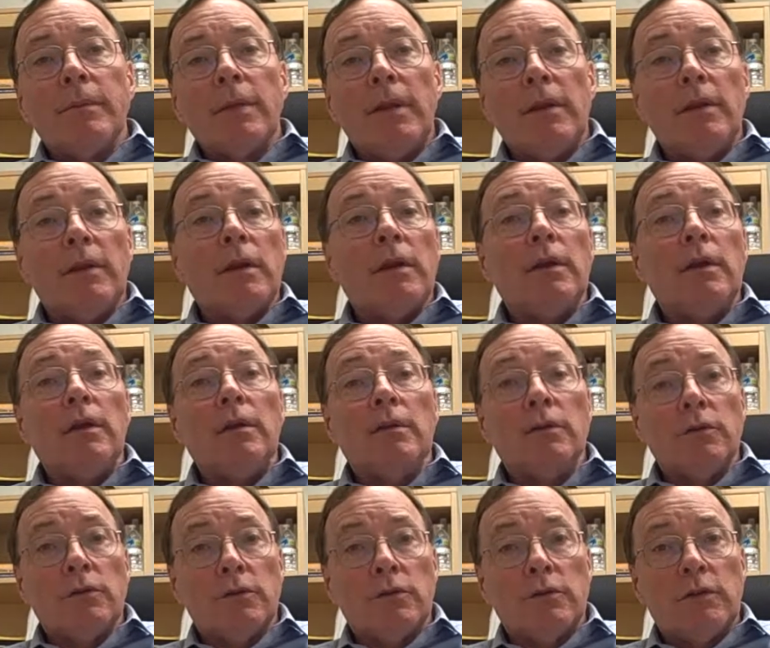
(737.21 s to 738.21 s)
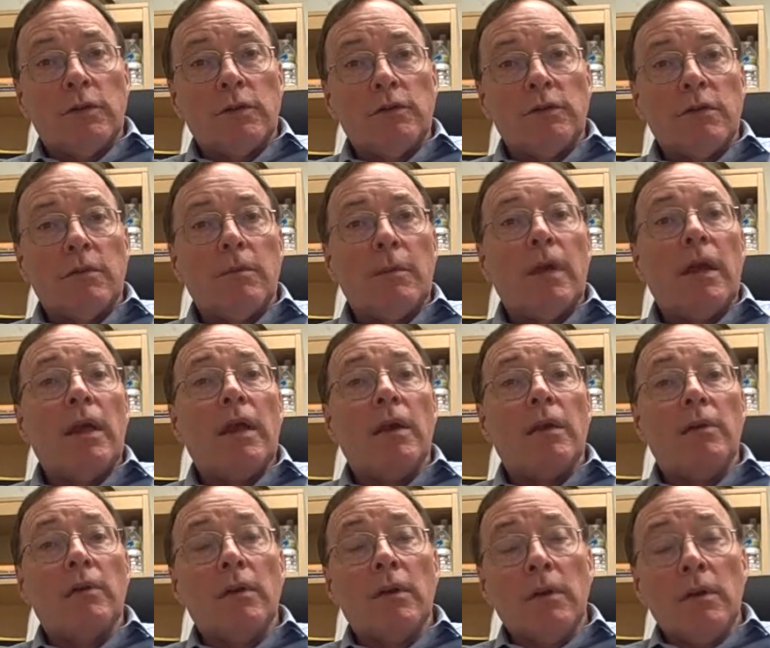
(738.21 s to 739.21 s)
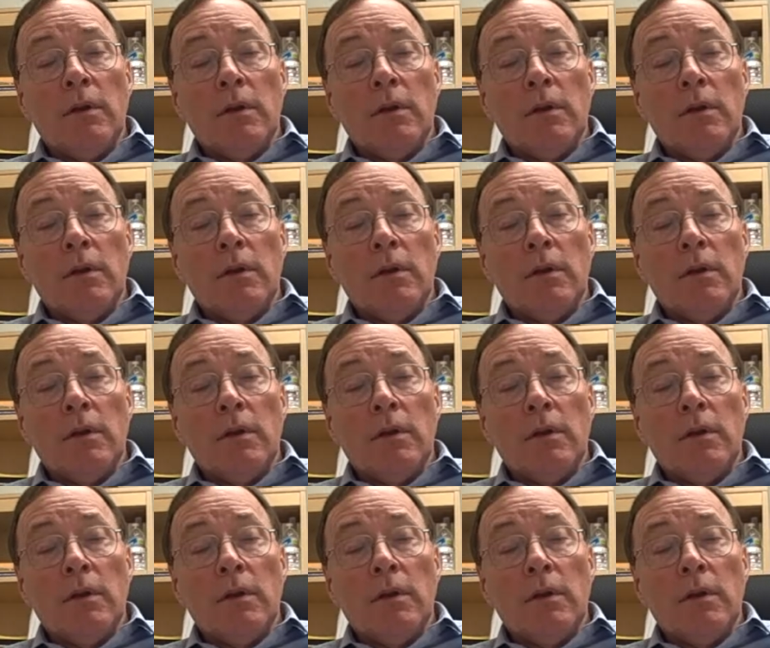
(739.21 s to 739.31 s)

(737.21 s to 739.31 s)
in the system and